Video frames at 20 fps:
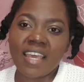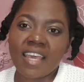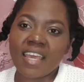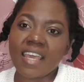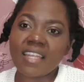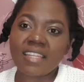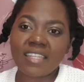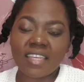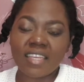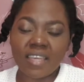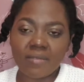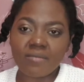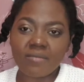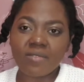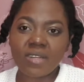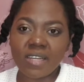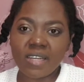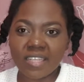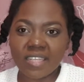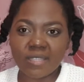and it came
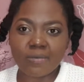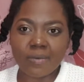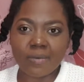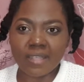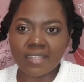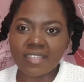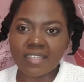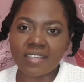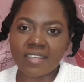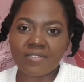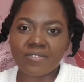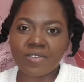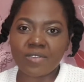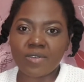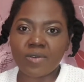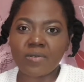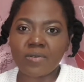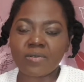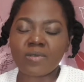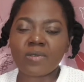really expensive, you
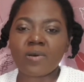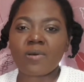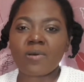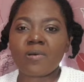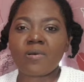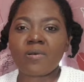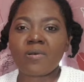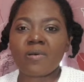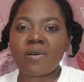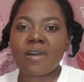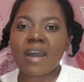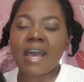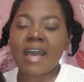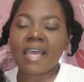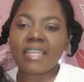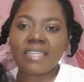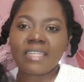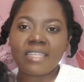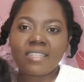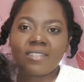know, so
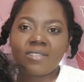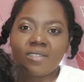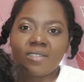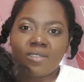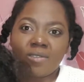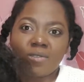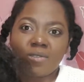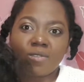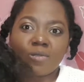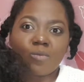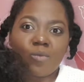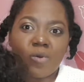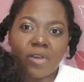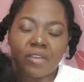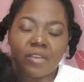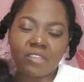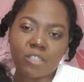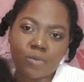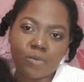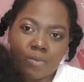I need to use more
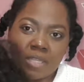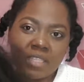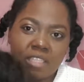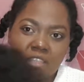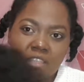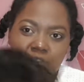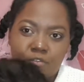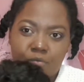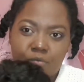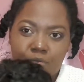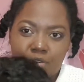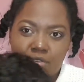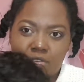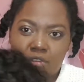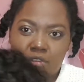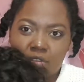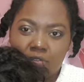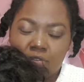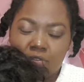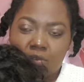expensive
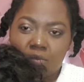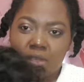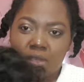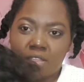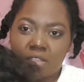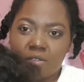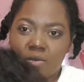products for it.